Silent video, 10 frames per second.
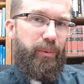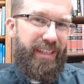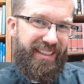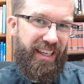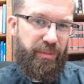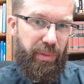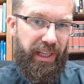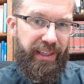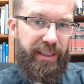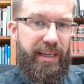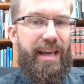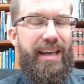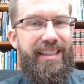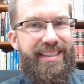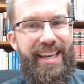when he says plainly,
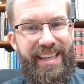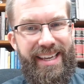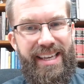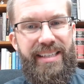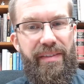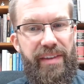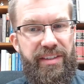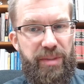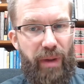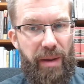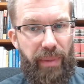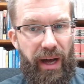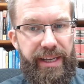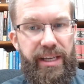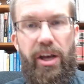Take, eat, this is my
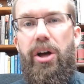body,